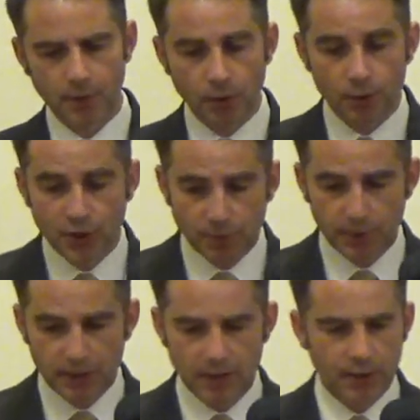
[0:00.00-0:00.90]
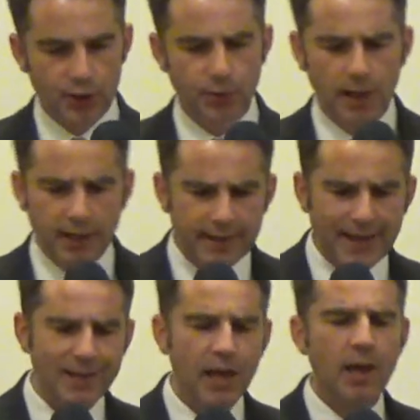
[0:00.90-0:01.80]
God speaking as well. And
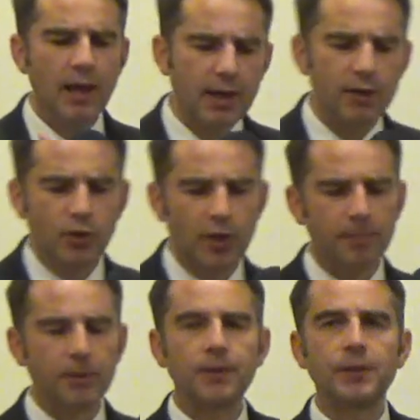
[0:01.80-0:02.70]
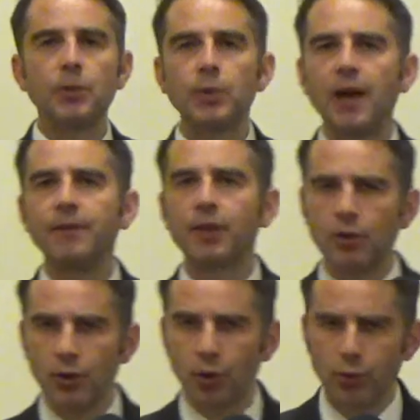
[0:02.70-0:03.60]
then in chapter 3, we have the
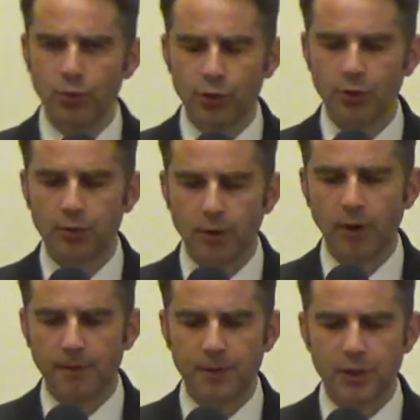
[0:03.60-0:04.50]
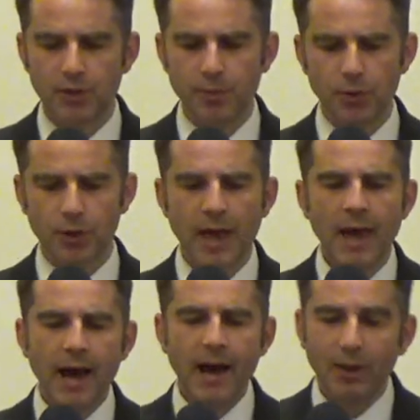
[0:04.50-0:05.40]
conclusion of this book.
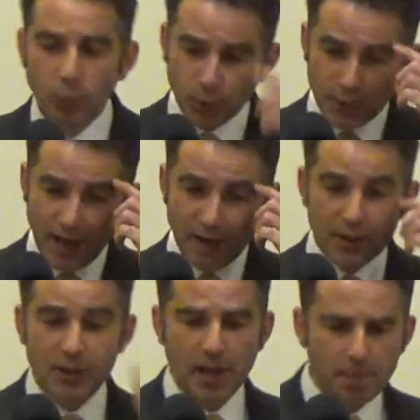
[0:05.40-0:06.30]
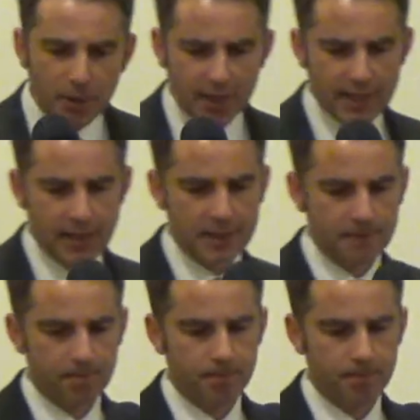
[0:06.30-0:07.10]
And what we have is a prayer.